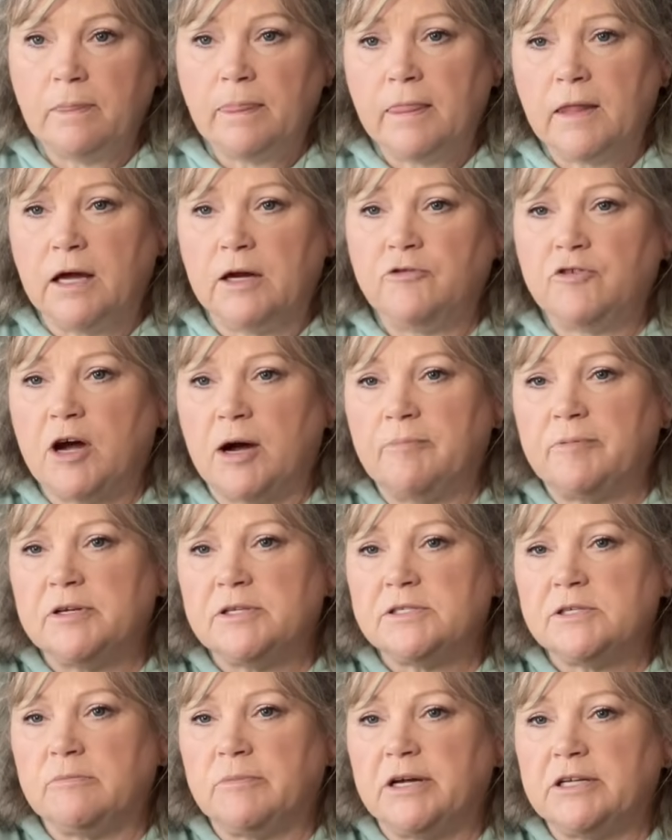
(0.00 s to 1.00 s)
I dropped
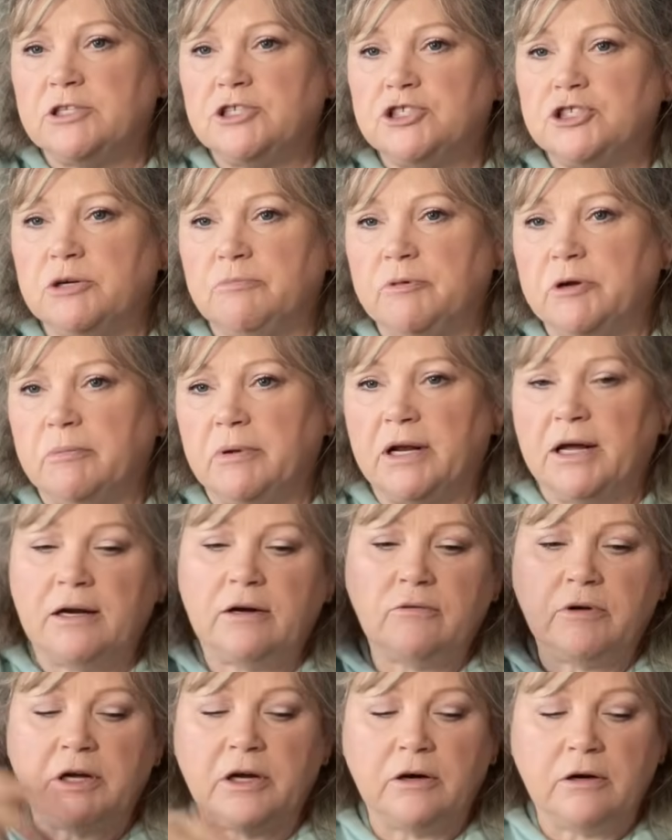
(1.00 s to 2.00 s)
it, so mine's chippy, but I
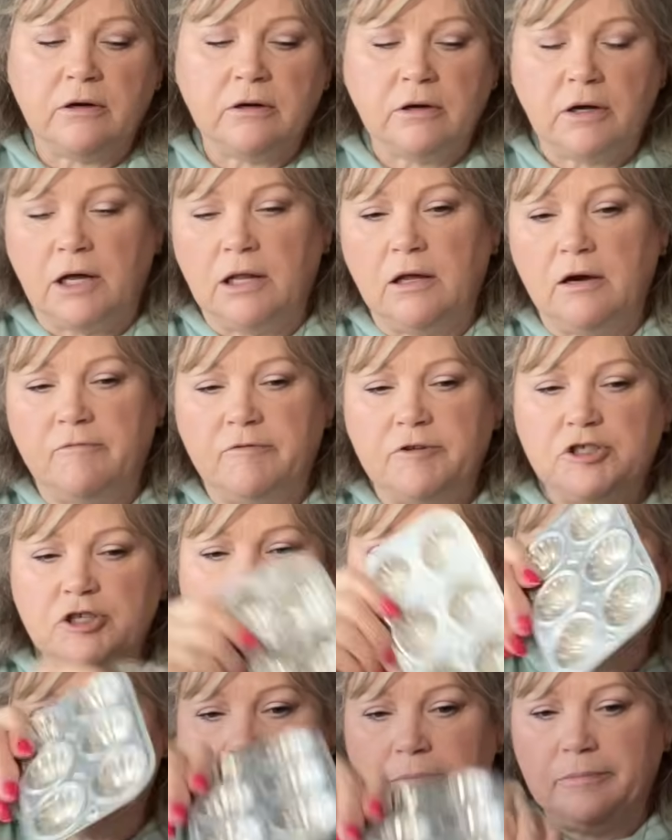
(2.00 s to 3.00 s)
don't care. I love
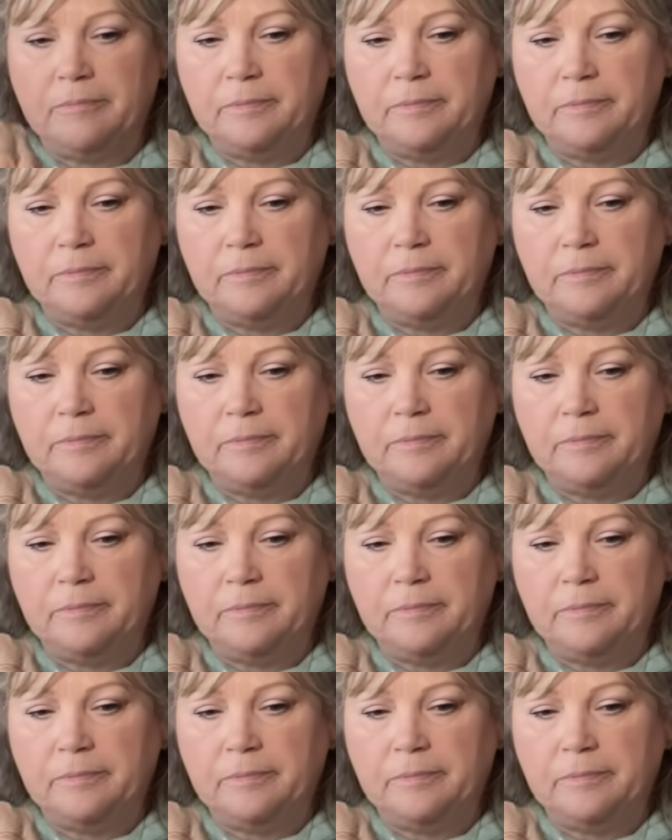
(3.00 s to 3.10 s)
chippy.